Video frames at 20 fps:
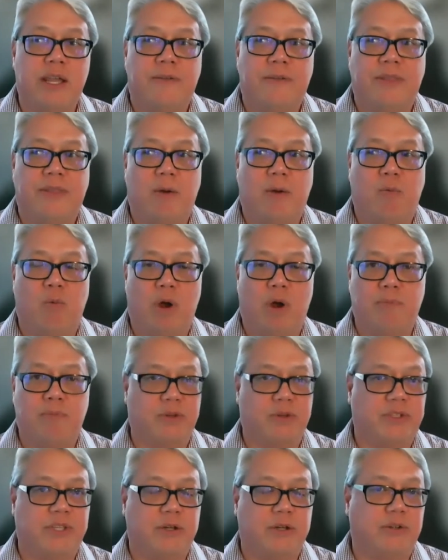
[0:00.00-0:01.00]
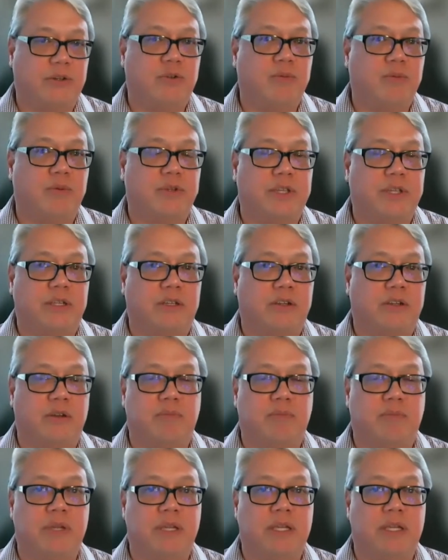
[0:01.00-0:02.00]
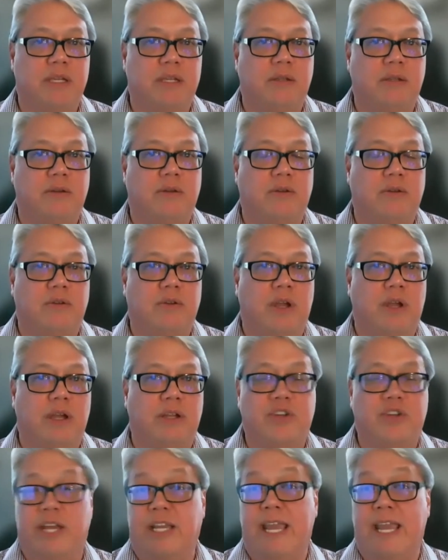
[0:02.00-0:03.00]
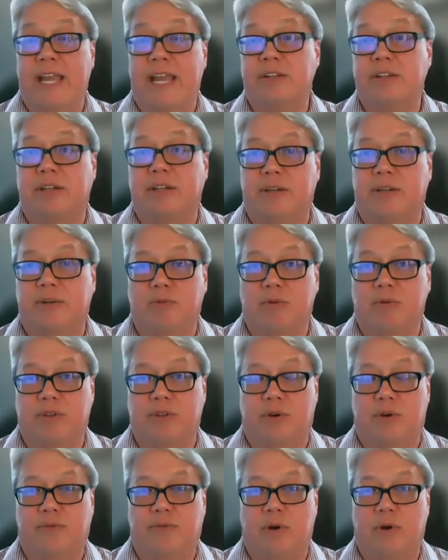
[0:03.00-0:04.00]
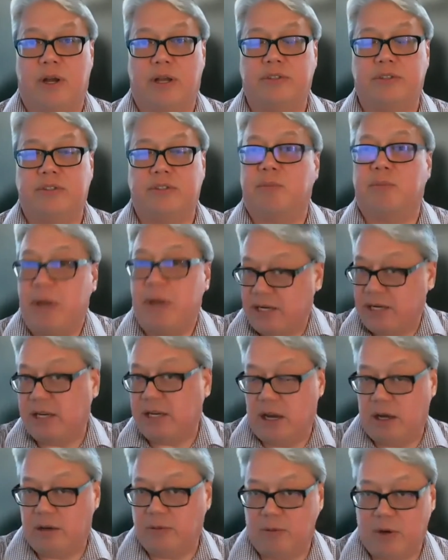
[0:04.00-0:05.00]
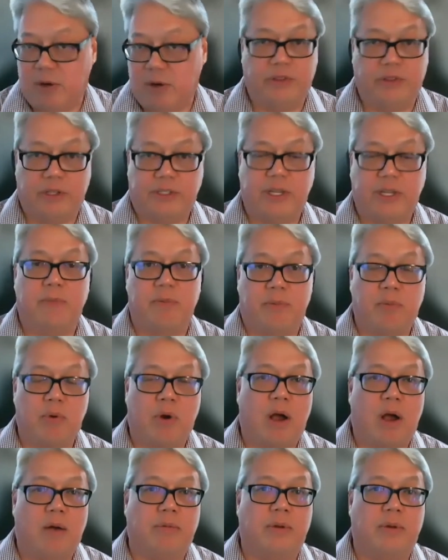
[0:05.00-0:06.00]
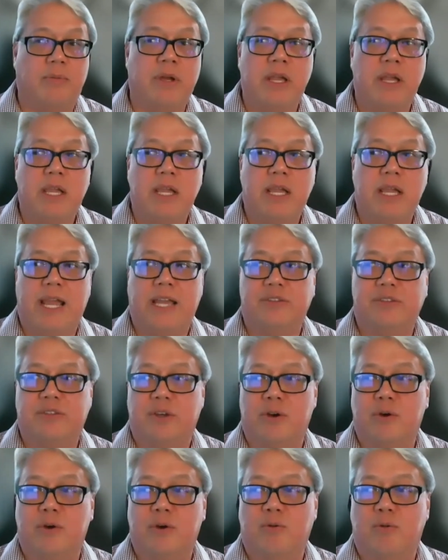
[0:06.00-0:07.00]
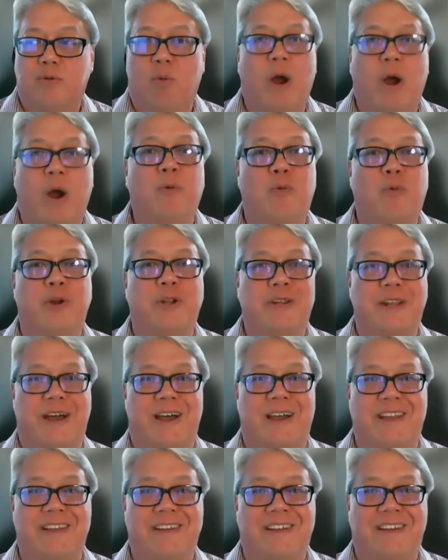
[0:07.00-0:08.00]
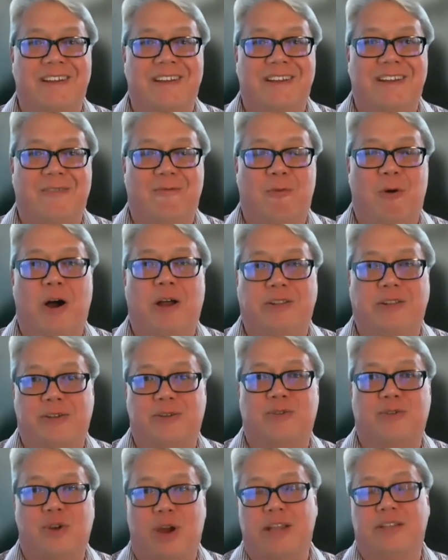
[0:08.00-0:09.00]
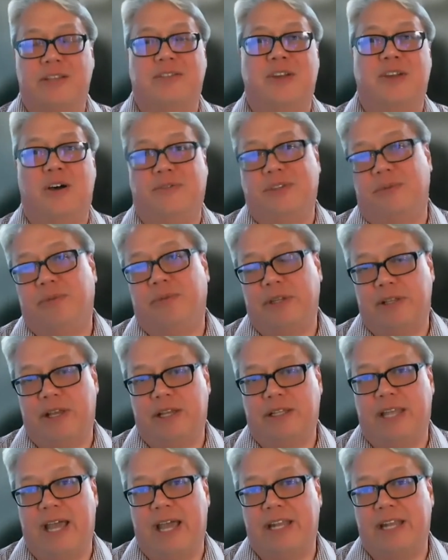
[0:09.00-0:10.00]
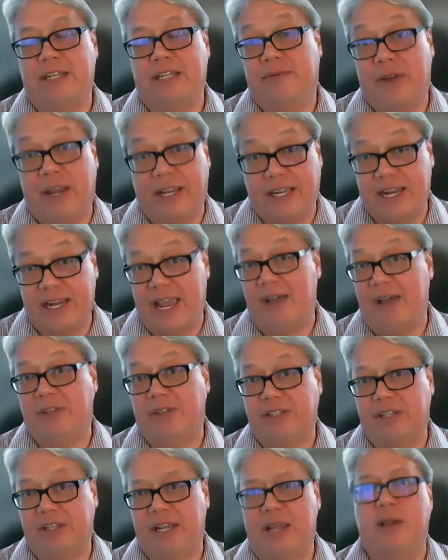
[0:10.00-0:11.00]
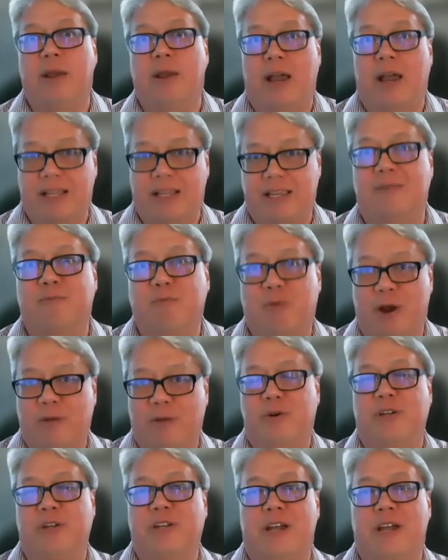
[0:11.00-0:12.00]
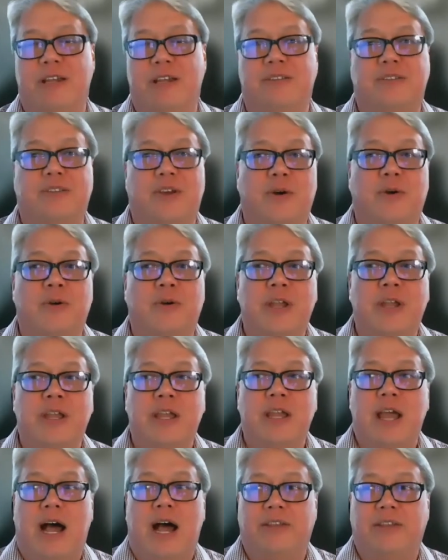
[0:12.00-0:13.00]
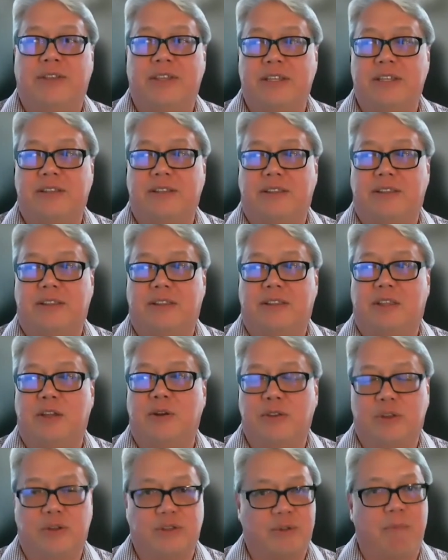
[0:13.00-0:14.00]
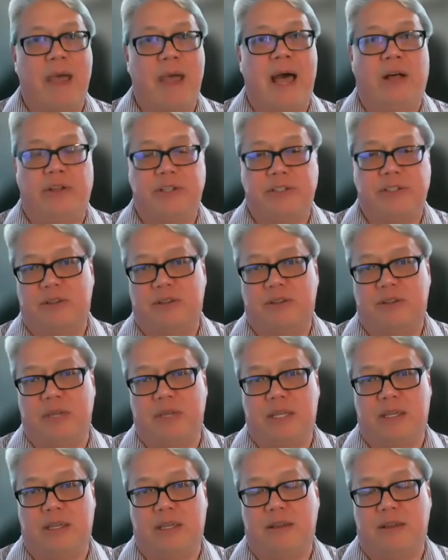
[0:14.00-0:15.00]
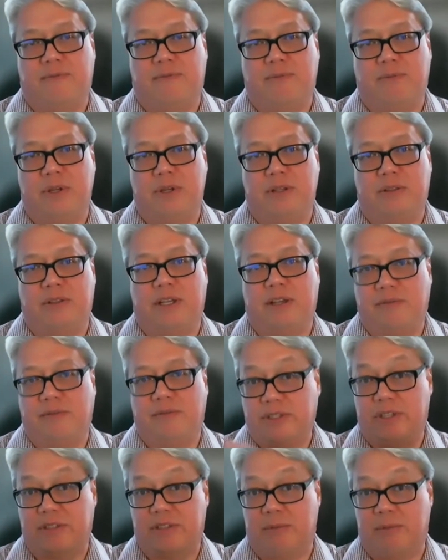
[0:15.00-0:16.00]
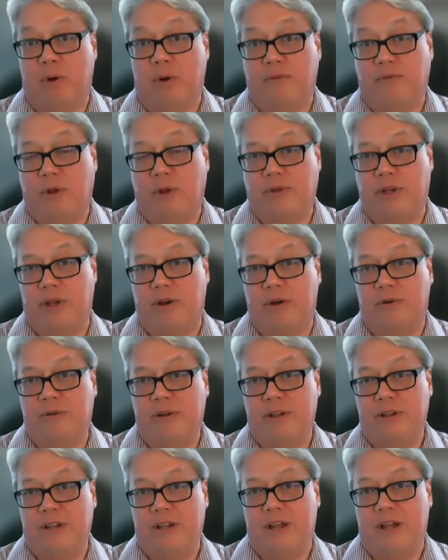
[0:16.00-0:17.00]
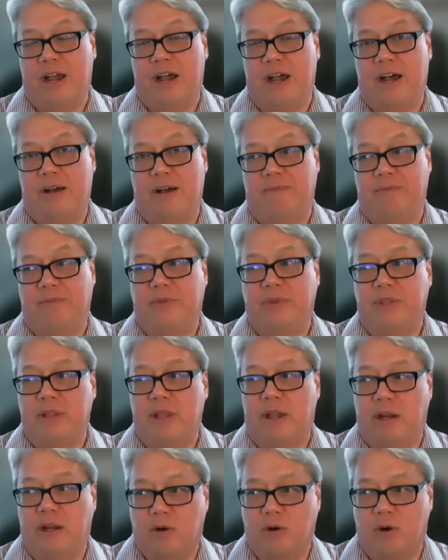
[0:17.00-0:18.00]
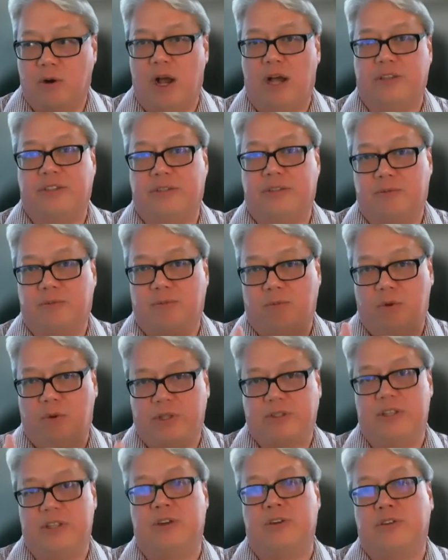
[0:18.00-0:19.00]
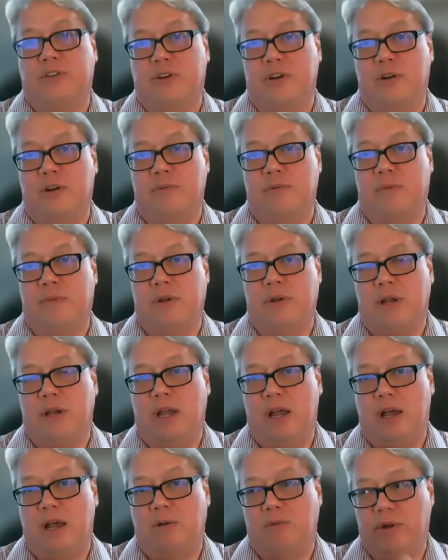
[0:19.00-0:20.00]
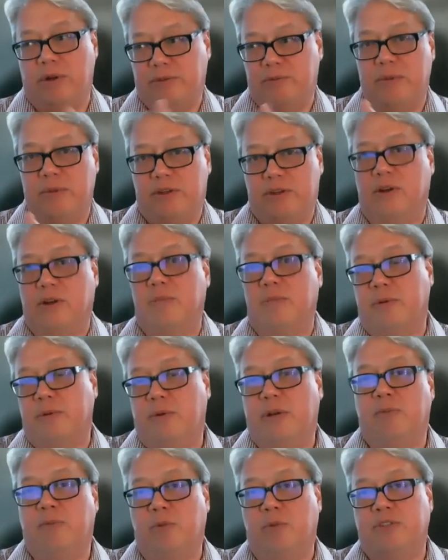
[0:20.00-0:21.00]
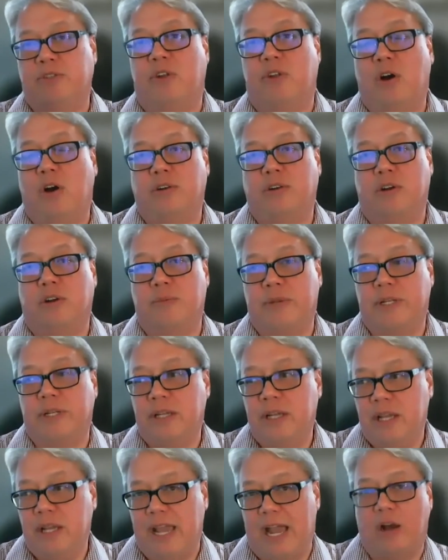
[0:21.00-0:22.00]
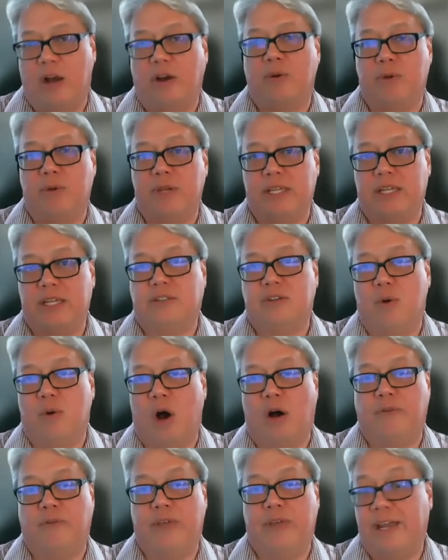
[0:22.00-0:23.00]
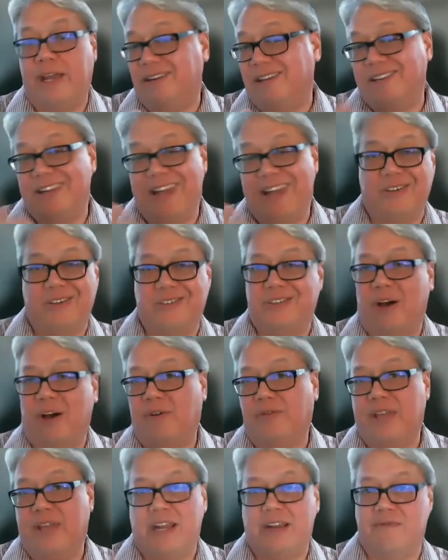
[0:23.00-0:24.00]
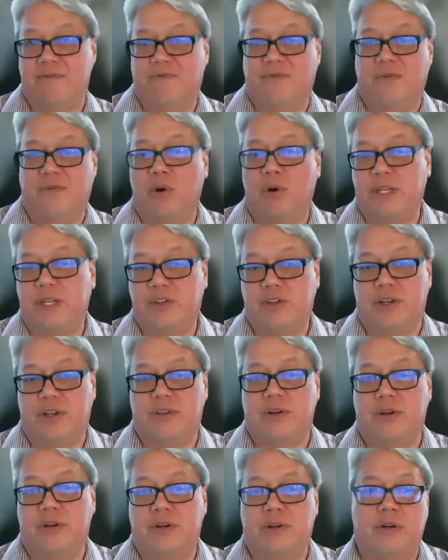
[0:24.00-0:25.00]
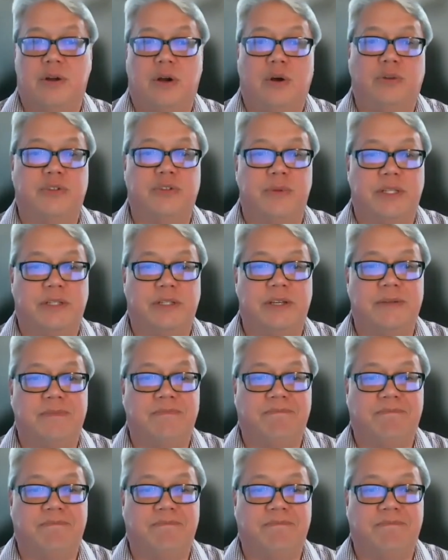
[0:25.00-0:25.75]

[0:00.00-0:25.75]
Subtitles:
That 1% or 2% could be a gigantic result for us, depending on the type of problem. And so why wouldn't I want to try and solve something like that? And if I can have it today, again, why wouldn't I? So I think there's a balance to me if we think of this as a portfolio across what's near term, what's midterm, and what's long term, and how can we get to all that, and how does all of that inform each other ultimately?